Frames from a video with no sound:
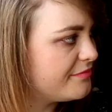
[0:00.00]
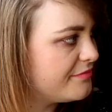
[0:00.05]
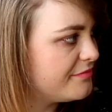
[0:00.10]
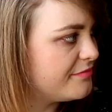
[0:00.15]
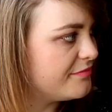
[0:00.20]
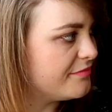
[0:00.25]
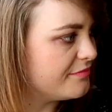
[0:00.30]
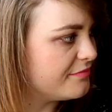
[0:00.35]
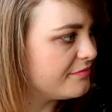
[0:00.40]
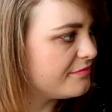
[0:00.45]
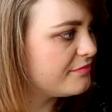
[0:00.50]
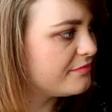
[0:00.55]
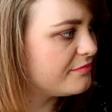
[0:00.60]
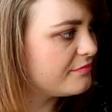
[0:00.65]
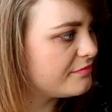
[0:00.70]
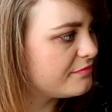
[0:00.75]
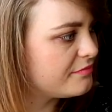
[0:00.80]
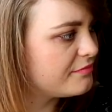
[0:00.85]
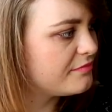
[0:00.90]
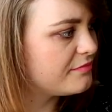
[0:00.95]

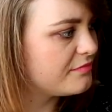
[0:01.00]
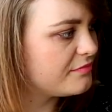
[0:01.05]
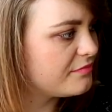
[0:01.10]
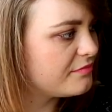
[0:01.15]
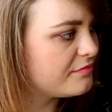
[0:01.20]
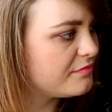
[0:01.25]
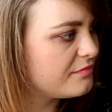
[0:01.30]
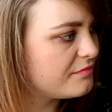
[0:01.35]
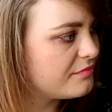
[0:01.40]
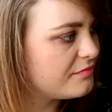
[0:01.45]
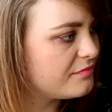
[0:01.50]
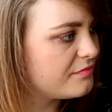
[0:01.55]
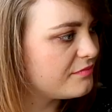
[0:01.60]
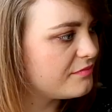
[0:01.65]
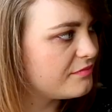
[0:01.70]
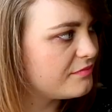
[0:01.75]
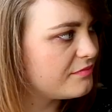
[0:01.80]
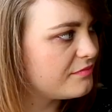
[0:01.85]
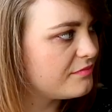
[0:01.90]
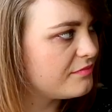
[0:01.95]
This person isn't speaking.